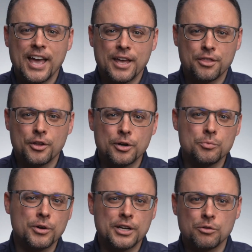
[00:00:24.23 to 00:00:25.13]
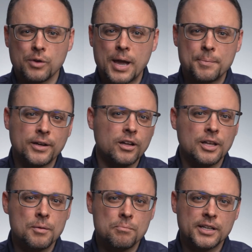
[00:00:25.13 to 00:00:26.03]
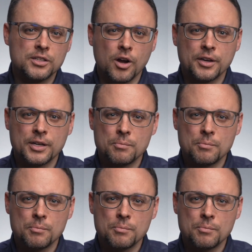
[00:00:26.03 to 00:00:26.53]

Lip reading: And third, we're going to wrap it all up by talking